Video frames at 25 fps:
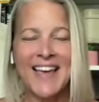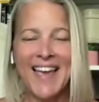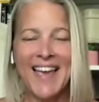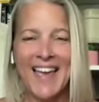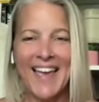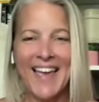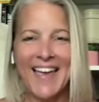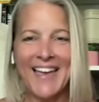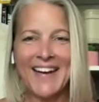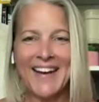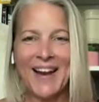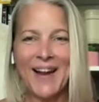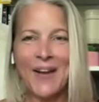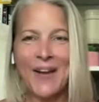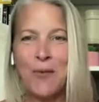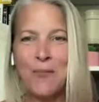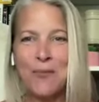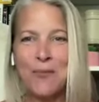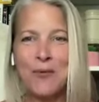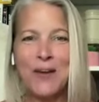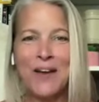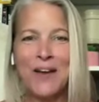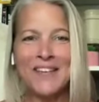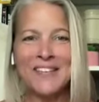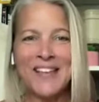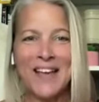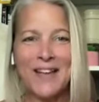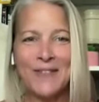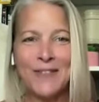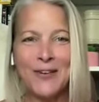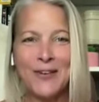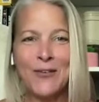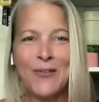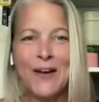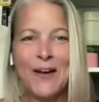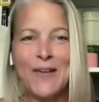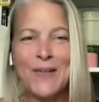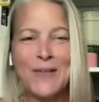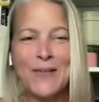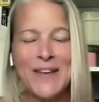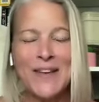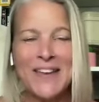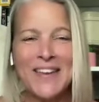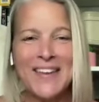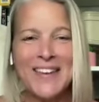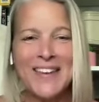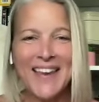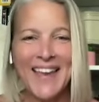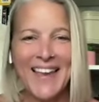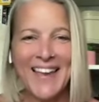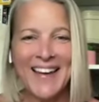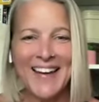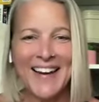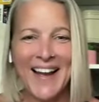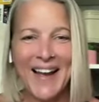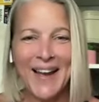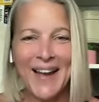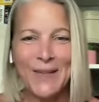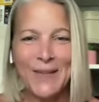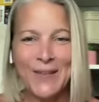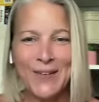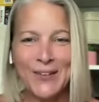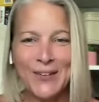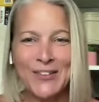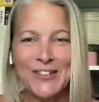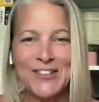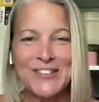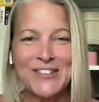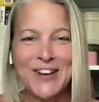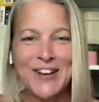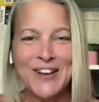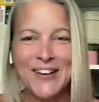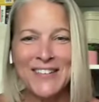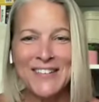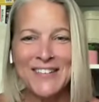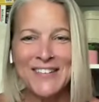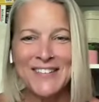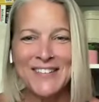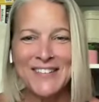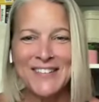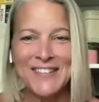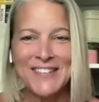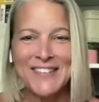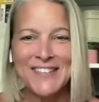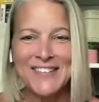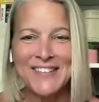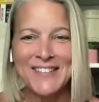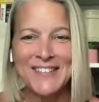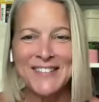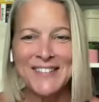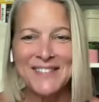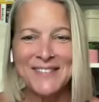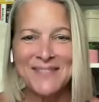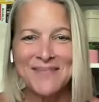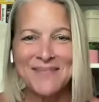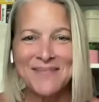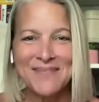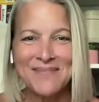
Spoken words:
And I hope you guys have a great week, and I will talk to you soon.